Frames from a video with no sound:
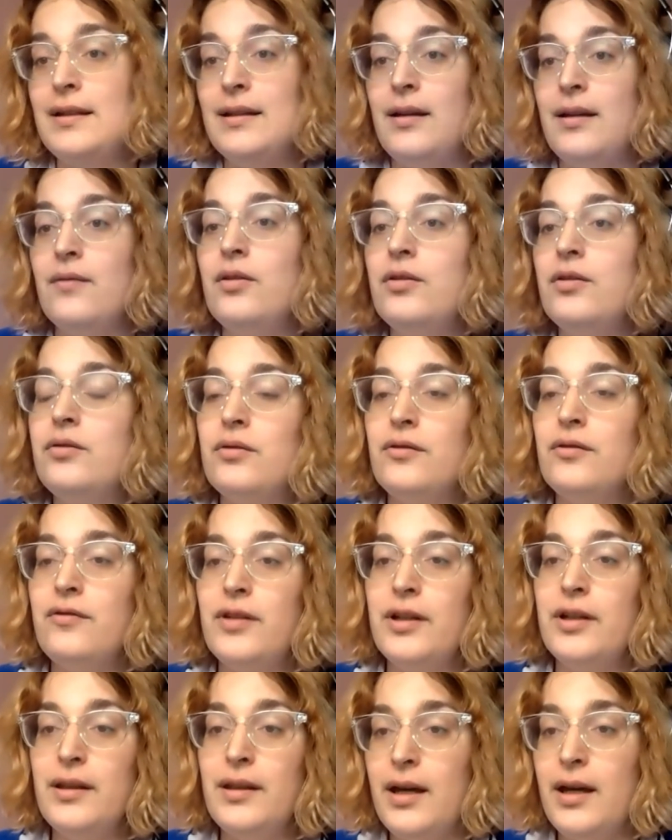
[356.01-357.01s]
able to
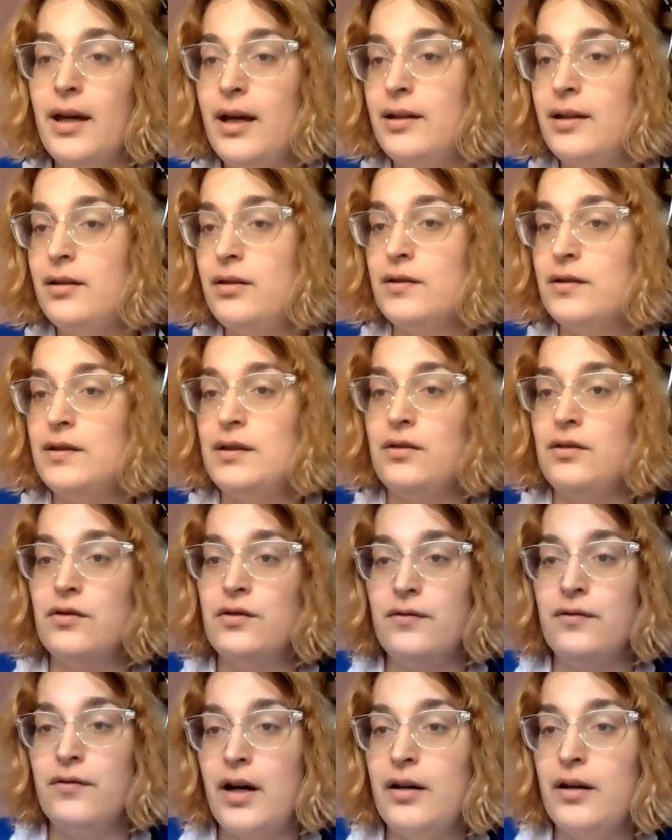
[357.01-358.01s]
reflect that, doesn't
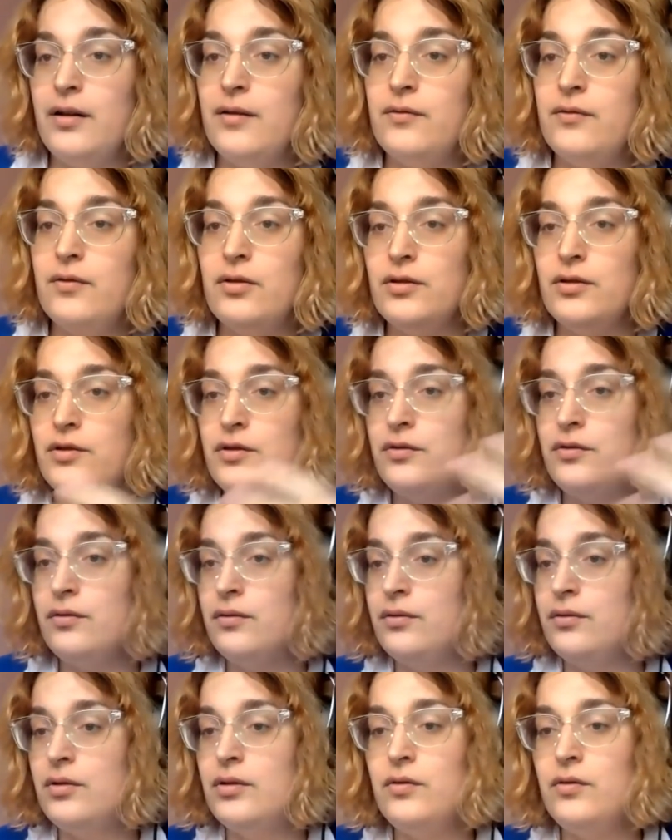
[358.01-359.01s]
use variables
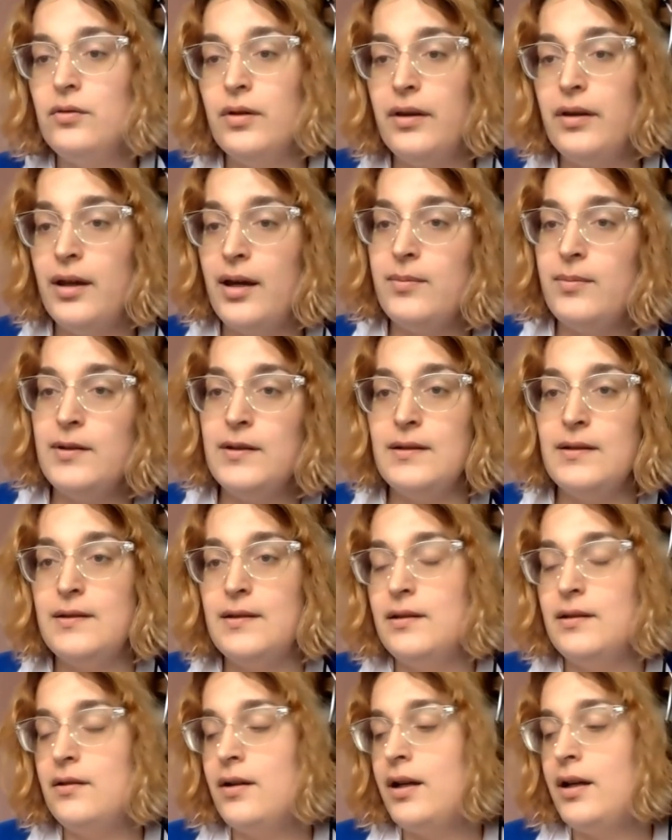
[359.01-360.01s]
to adapt,
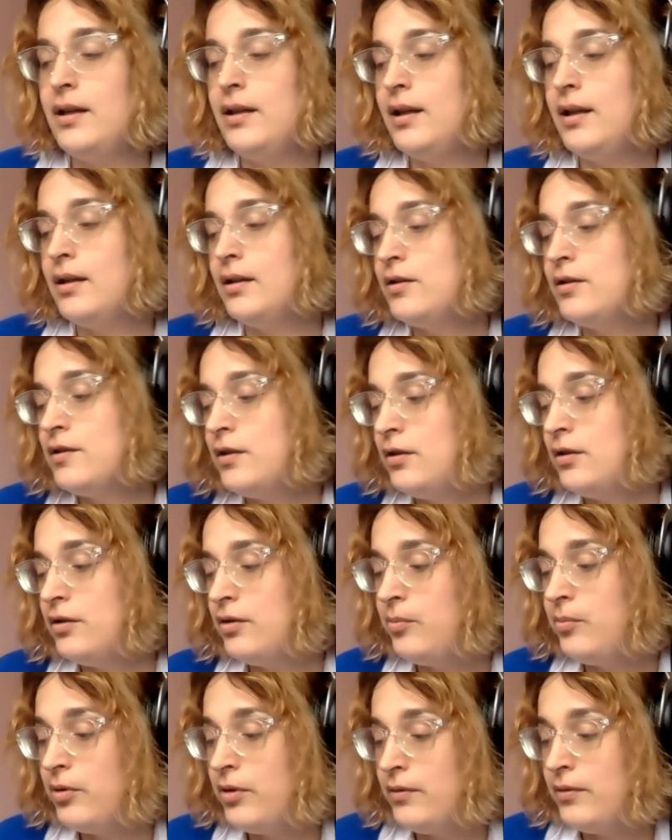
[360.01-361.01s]
etc., it can cause a lot
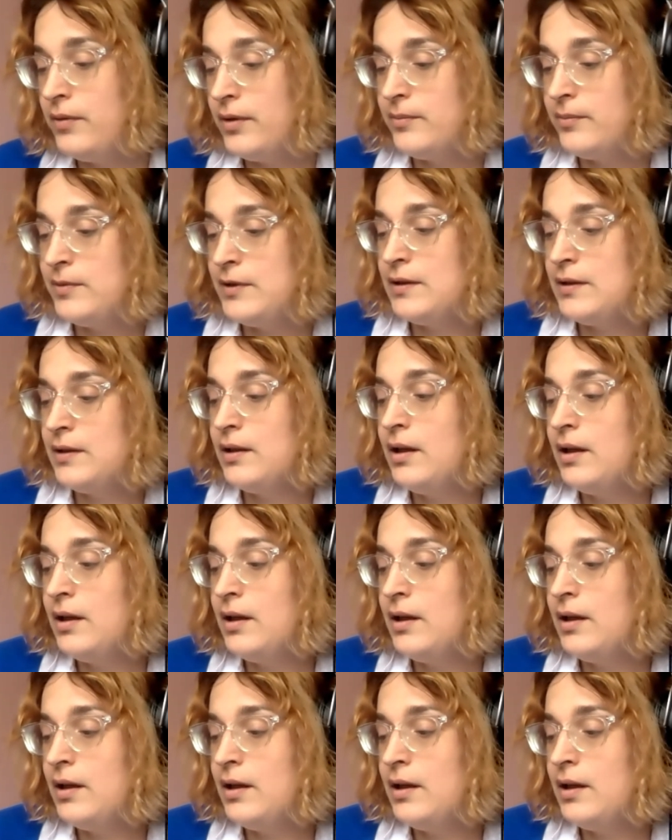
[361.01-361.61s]
of problems.